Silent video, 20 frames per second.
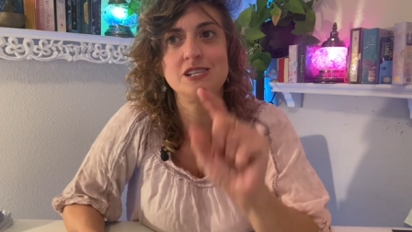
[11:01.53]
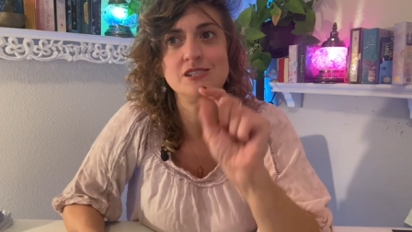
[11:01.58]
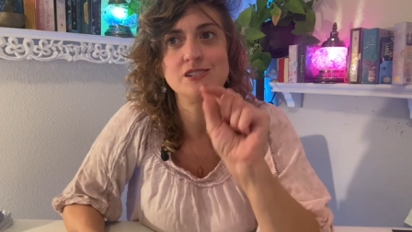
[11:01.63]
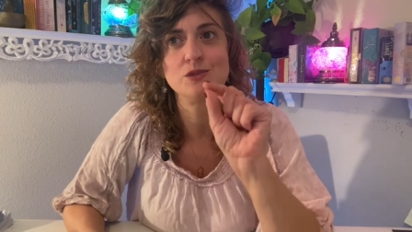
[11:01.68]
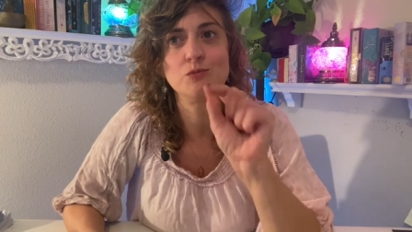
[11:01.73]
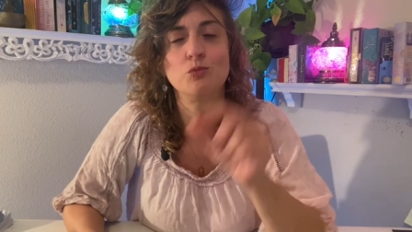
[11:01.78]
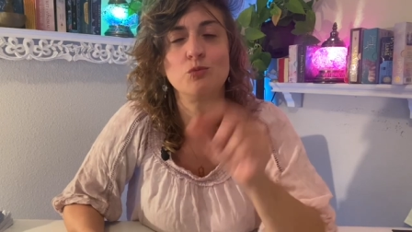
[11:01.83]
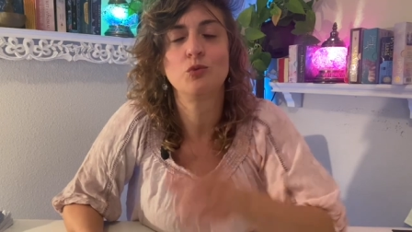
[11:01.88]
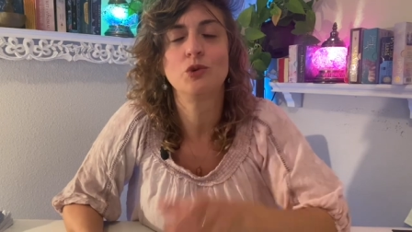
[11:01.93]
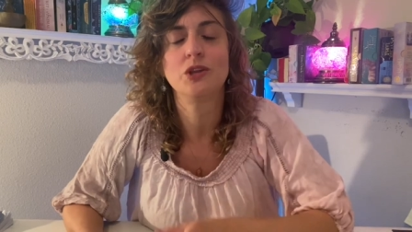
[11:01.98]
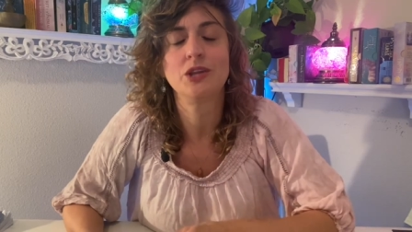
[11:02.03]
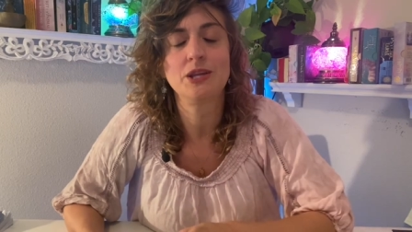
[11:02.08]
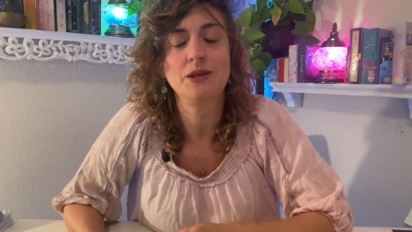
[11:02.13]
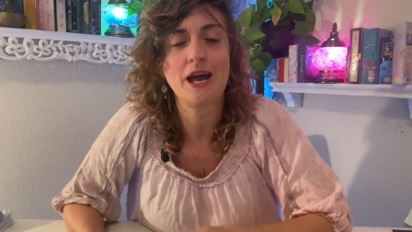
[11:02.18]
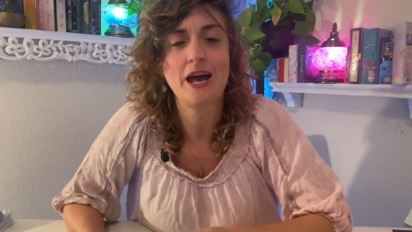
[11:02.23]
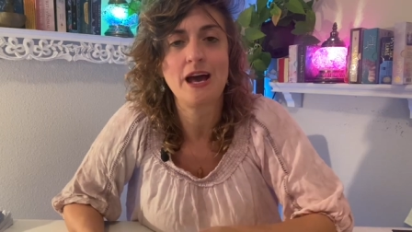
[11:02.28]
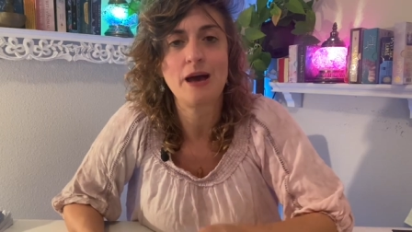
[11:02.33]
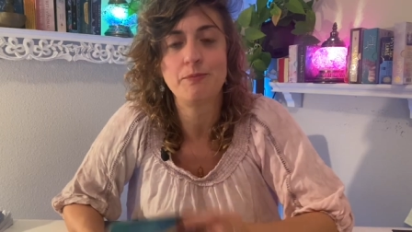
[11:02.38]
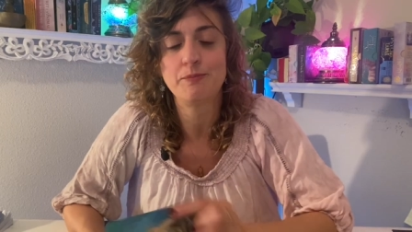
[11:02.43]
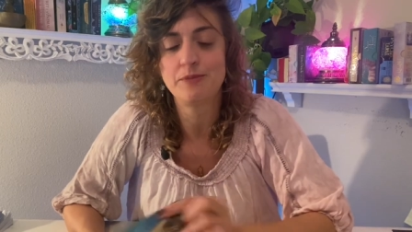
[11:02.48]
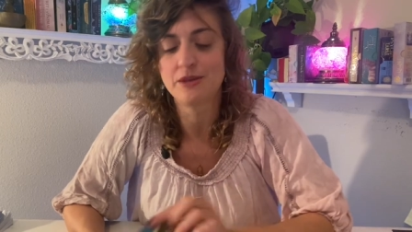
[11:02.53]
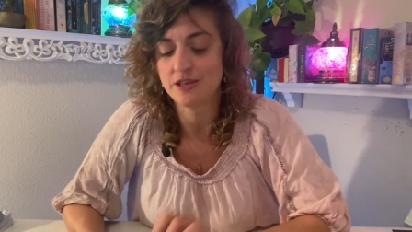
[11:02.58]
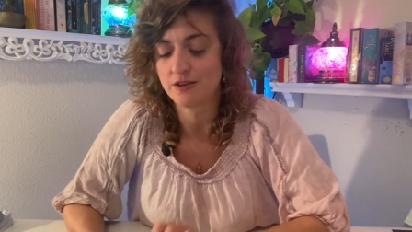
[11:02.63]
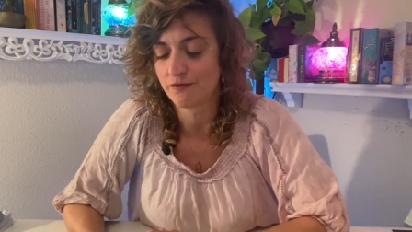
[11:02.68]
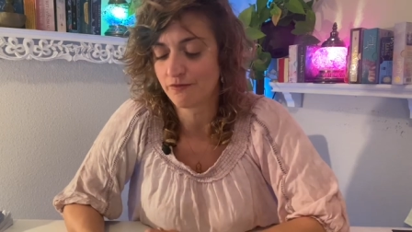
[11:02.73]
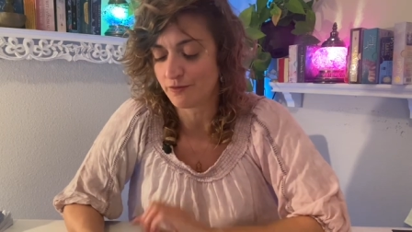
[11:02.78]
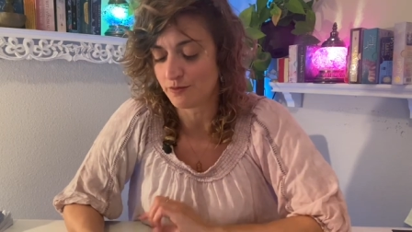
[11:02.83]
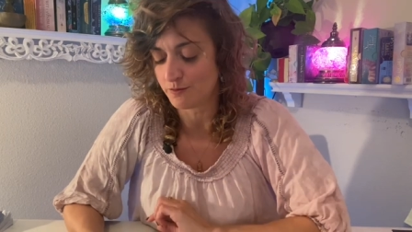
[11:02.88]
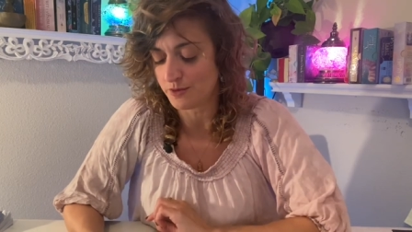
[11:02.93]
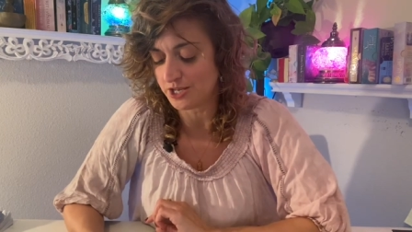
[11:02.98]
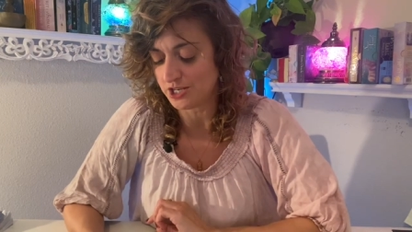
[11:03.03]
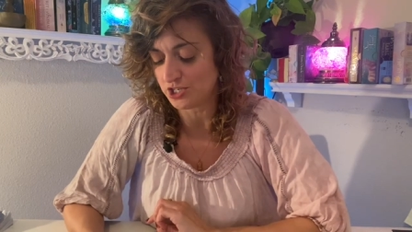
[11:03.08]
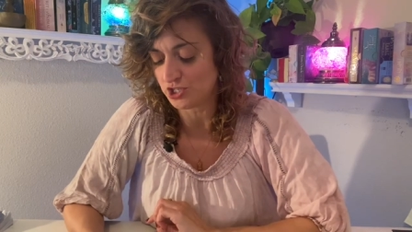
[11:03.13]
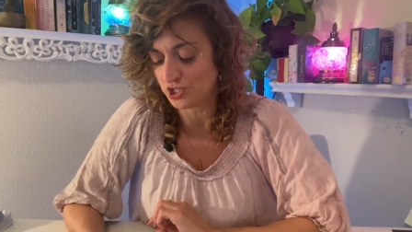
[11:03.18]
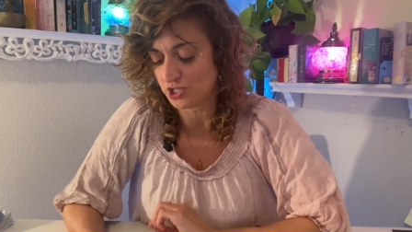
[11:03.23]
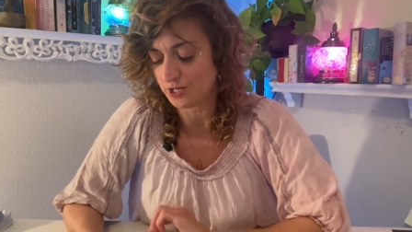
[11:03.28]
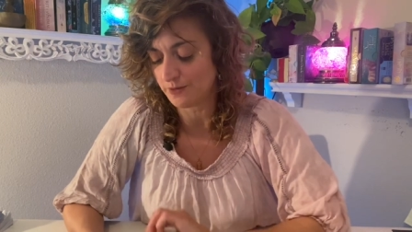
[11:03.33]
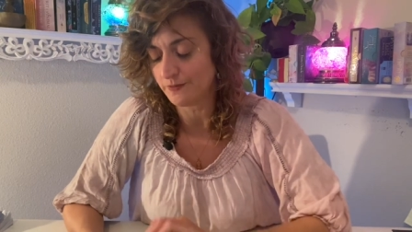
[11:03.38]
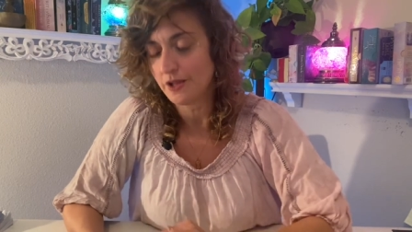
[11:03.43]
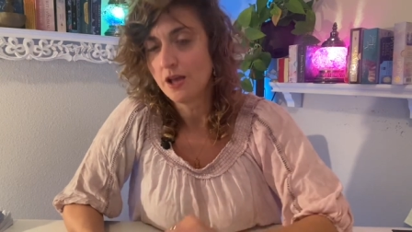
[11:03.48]
some really happy
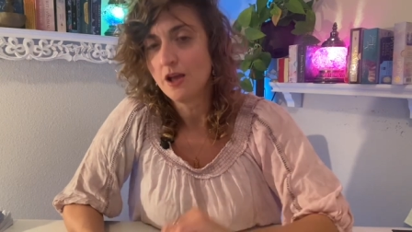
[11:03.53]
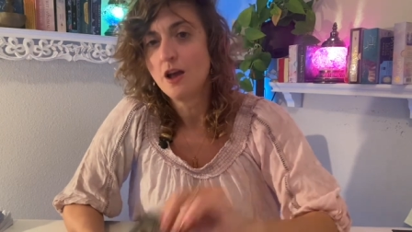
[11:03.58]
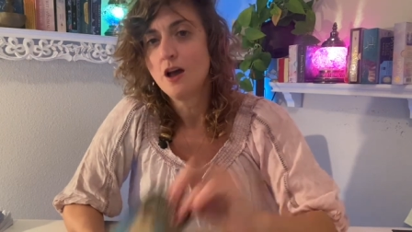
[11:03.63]
information.